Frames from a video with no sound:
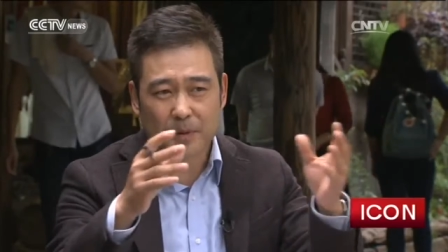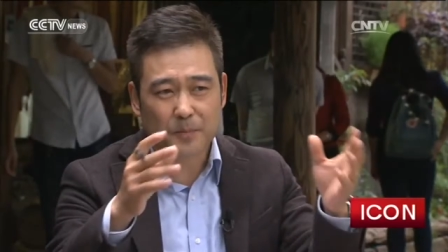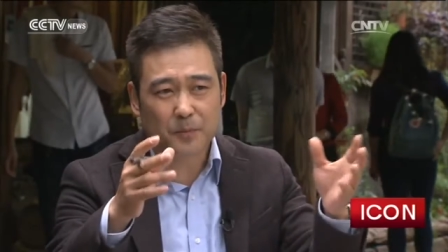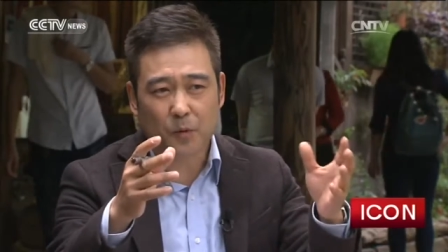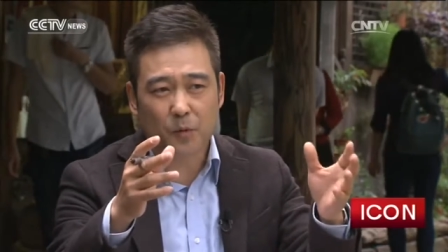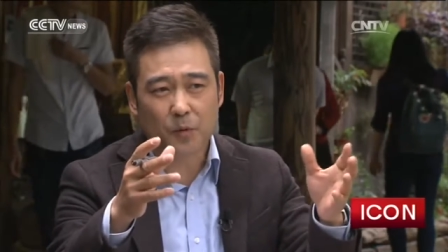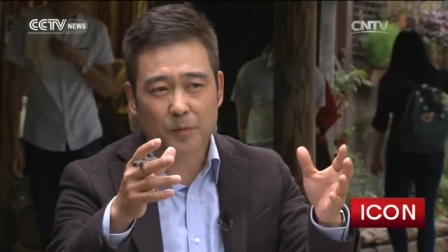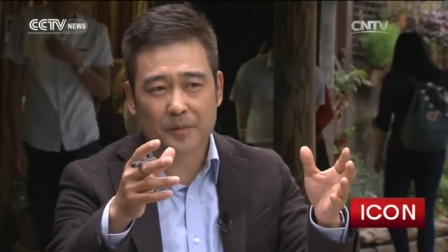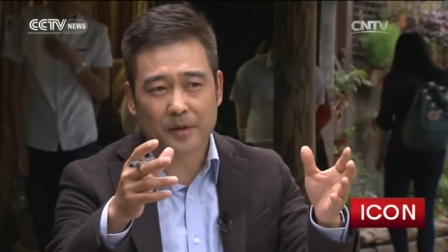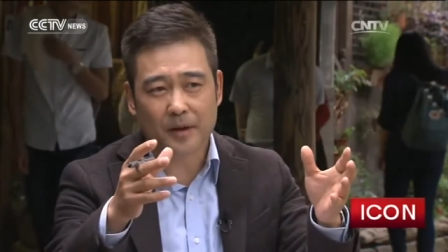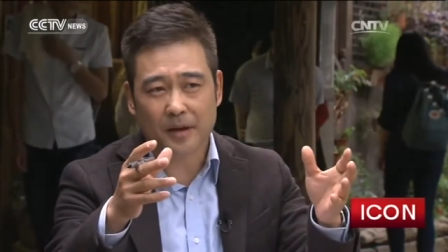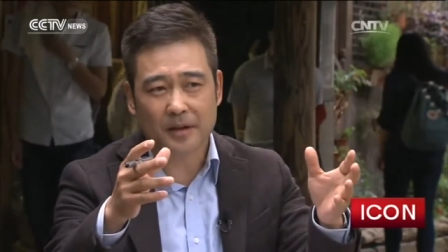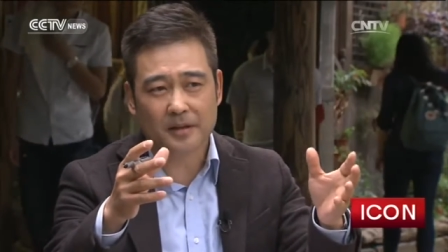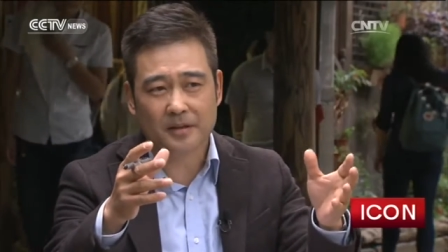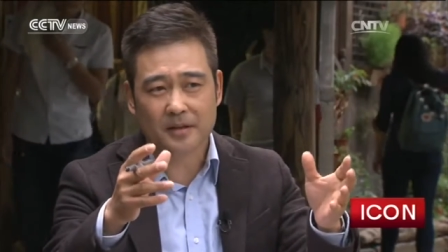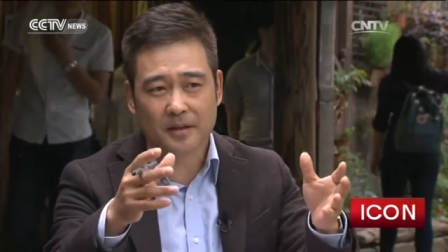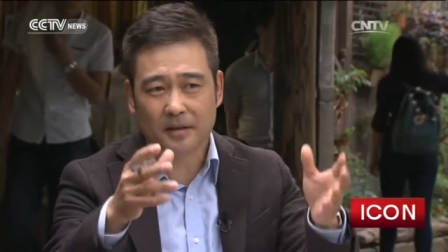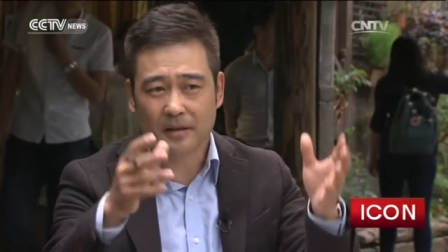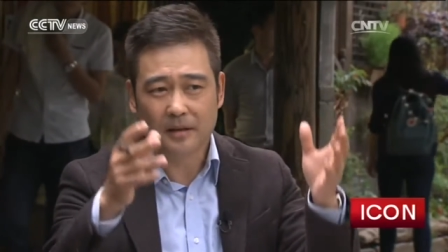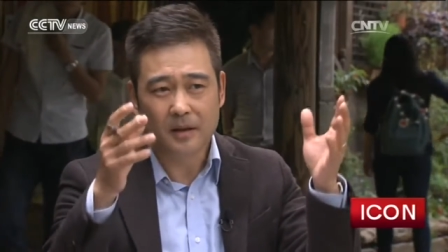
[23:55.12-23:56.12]
people would be no.
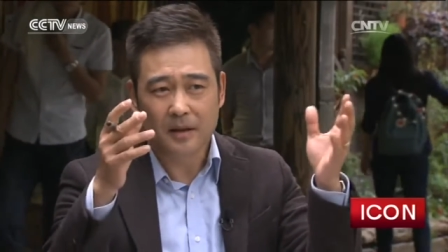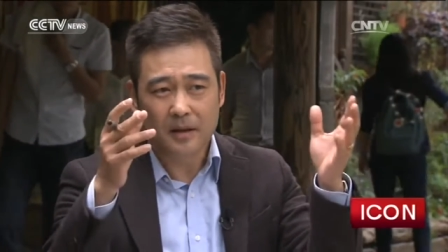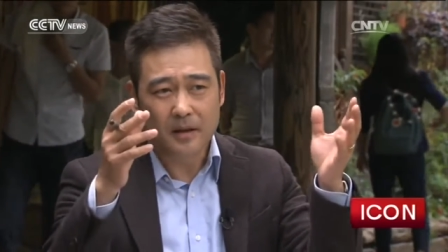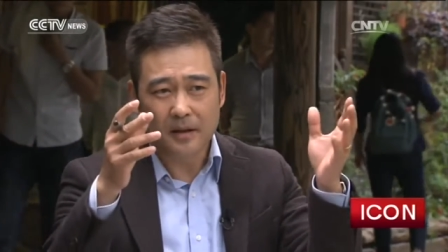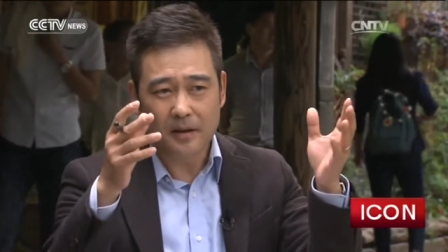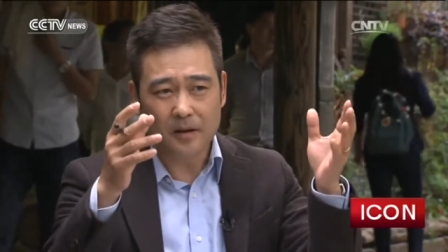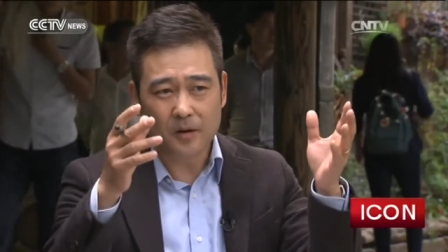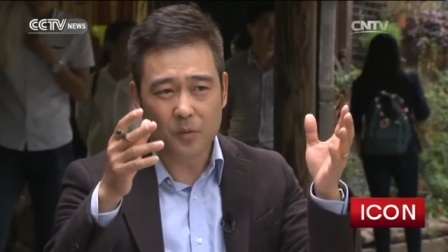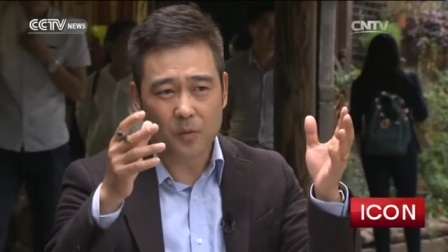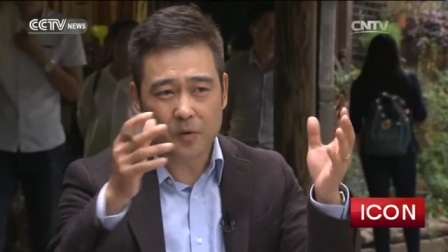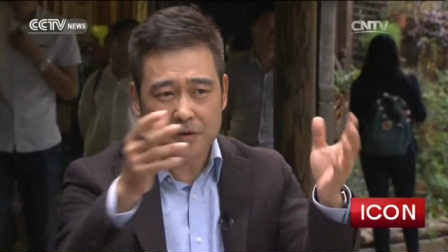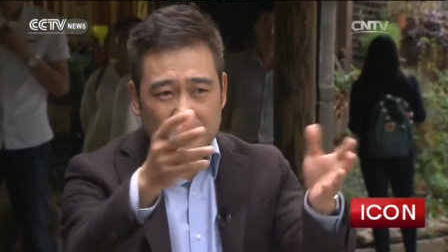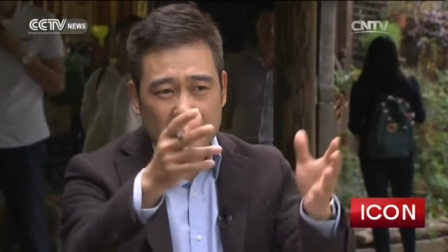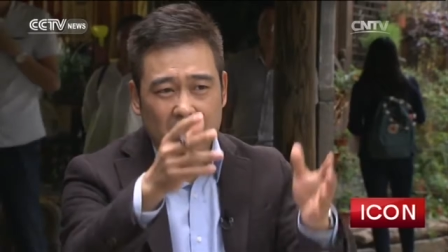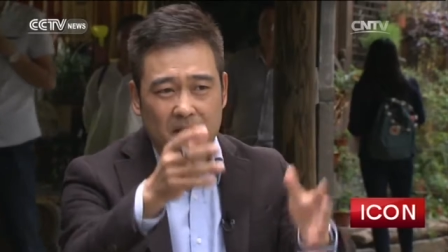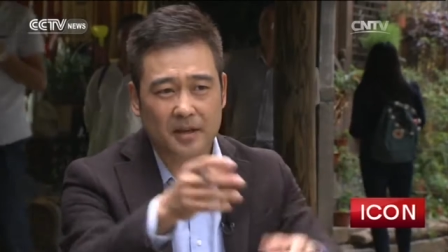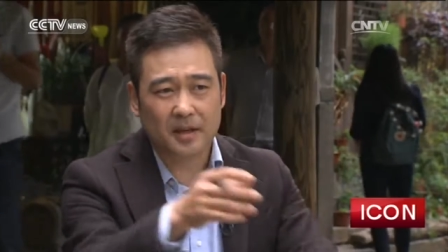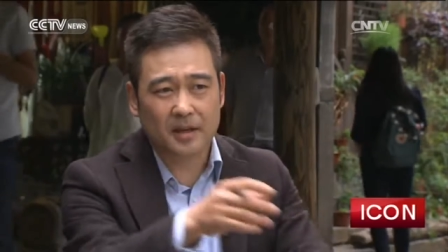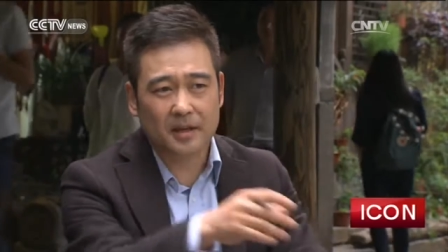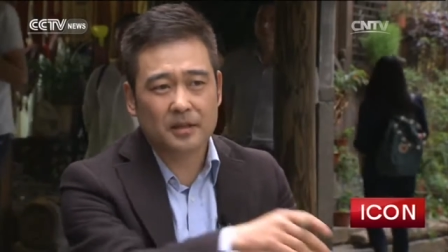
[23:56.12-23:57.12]
asking, what's
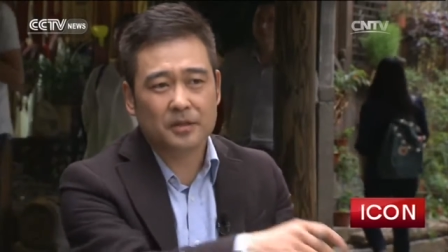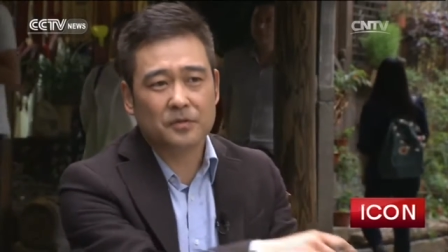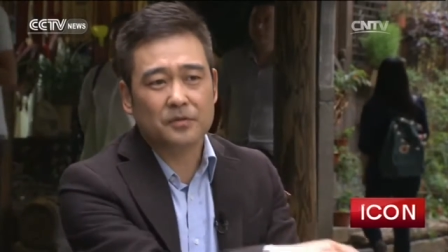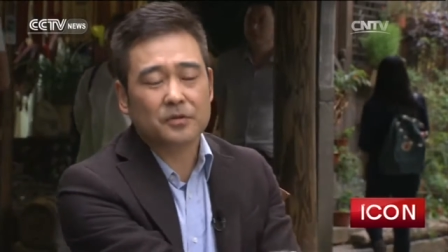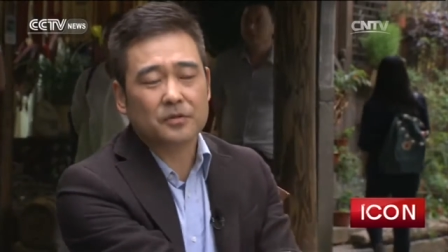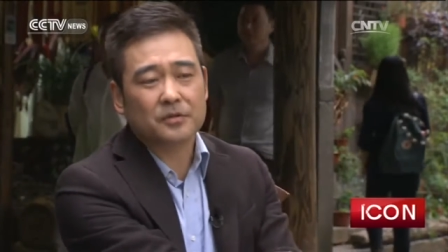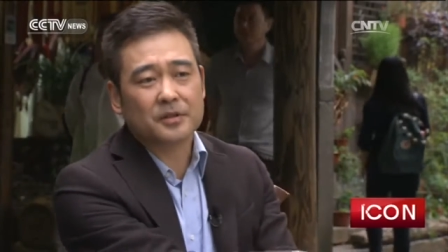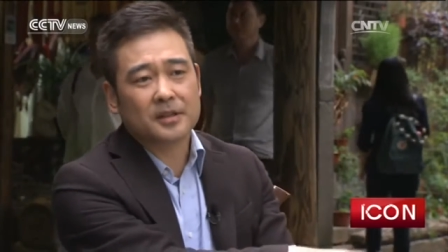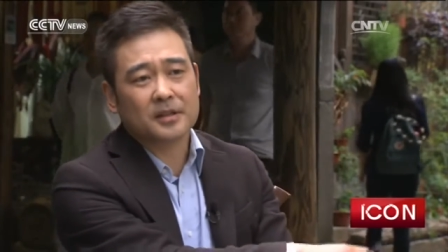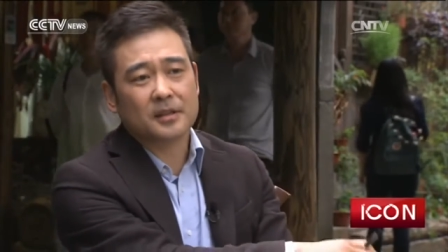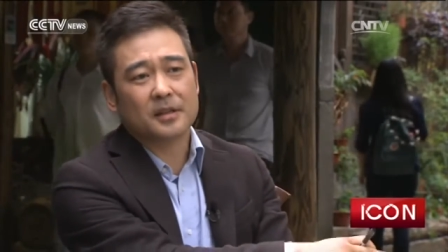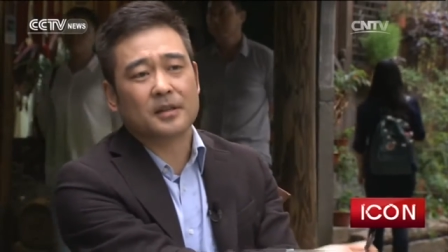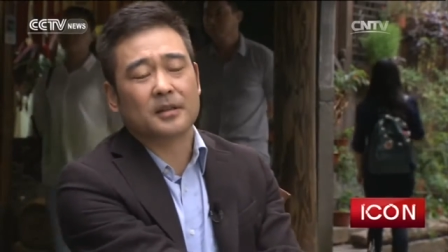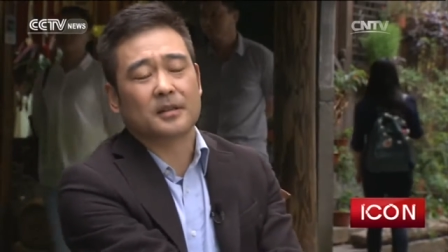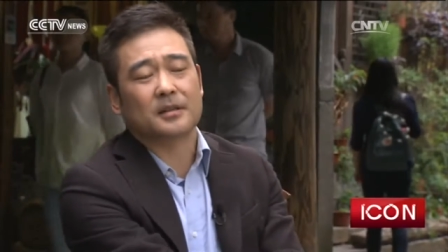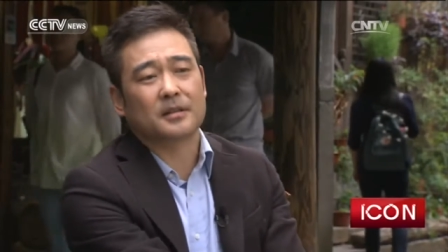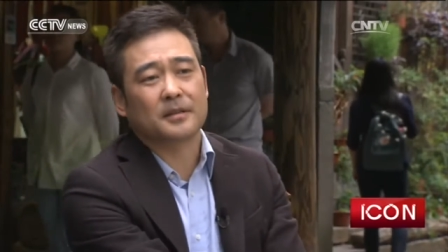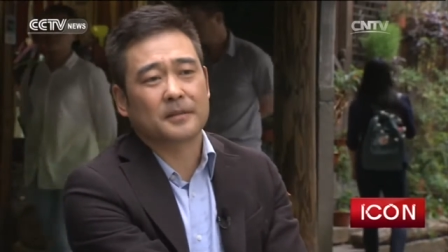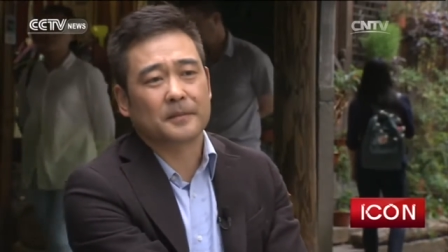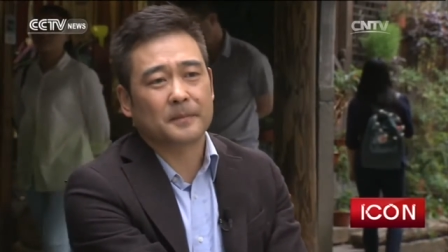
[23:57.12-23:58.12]
the key to your
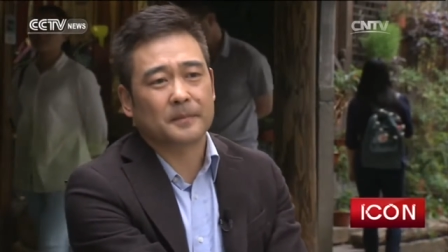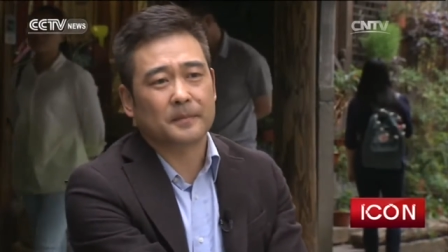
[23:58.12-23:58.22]
success?